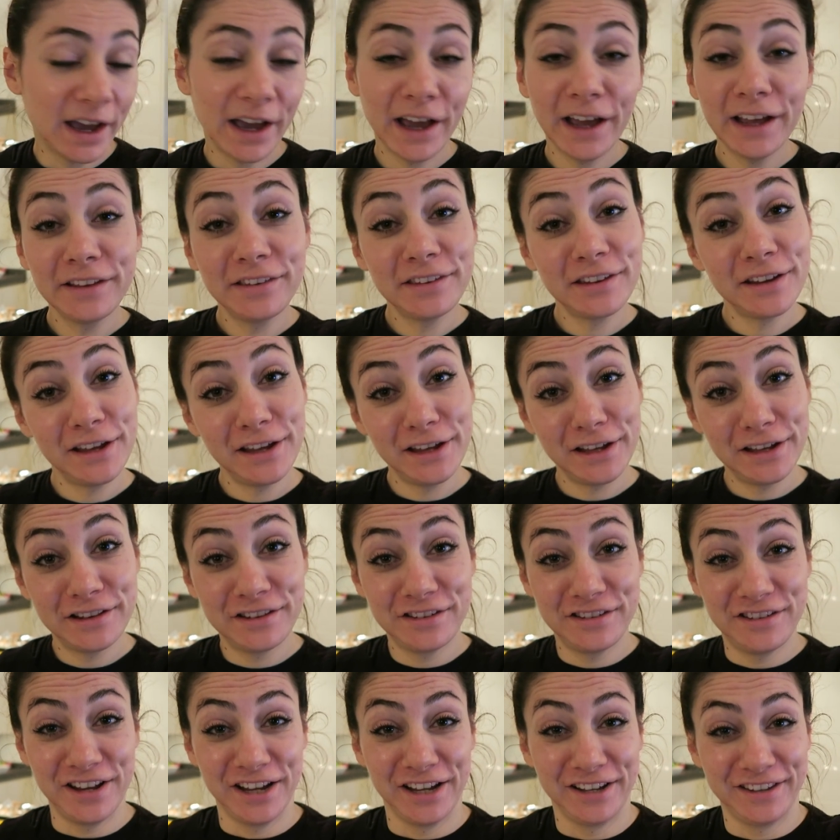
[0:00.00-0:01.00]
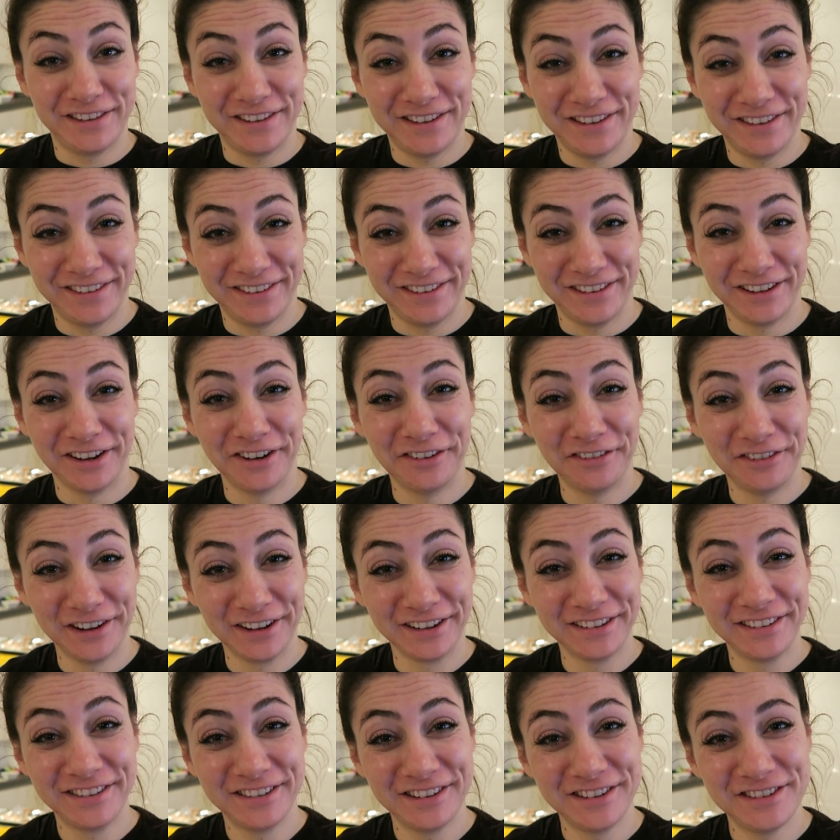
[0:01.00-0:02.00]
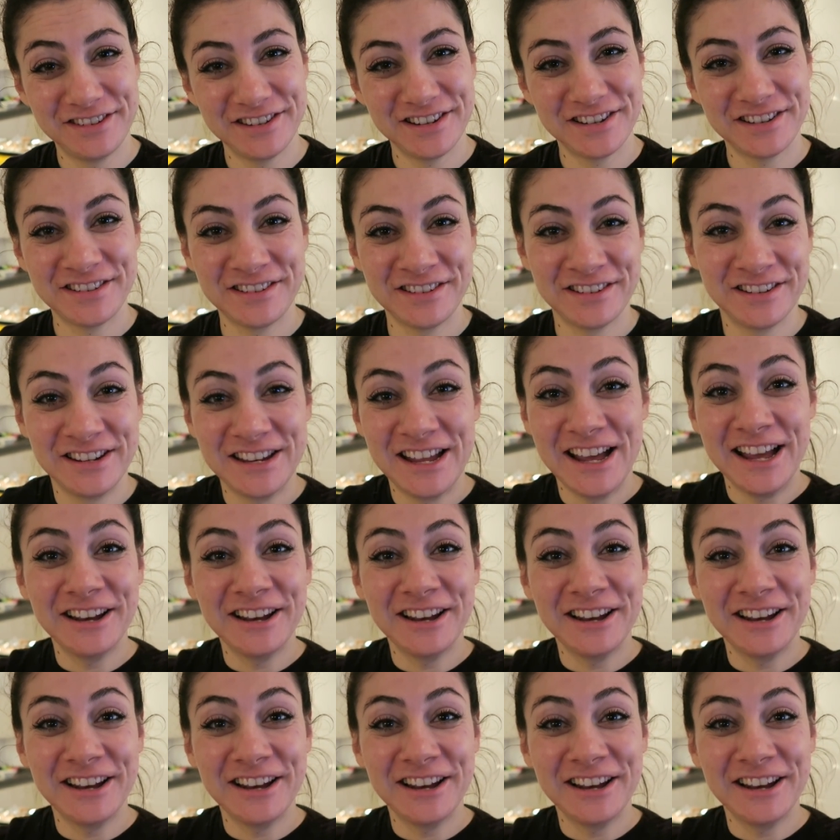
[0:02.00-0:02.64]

I say it's just a serving suggestion.